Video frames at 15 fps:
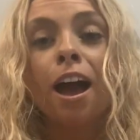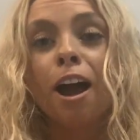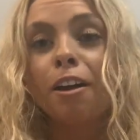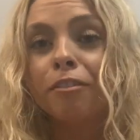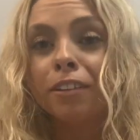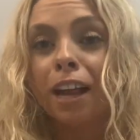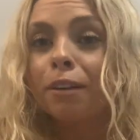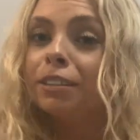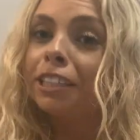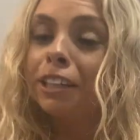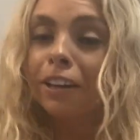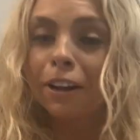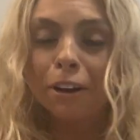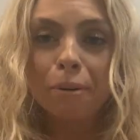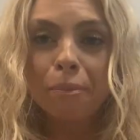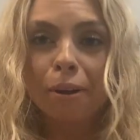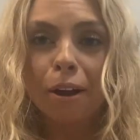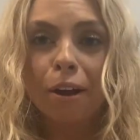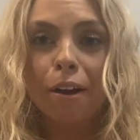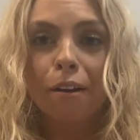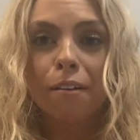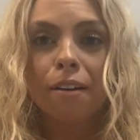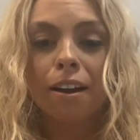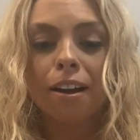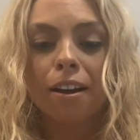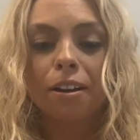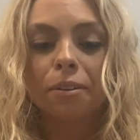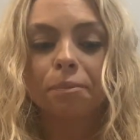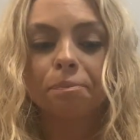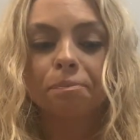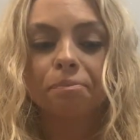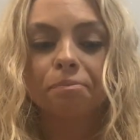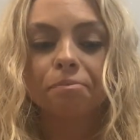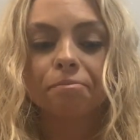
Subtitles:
hopefully I was here to help y'all.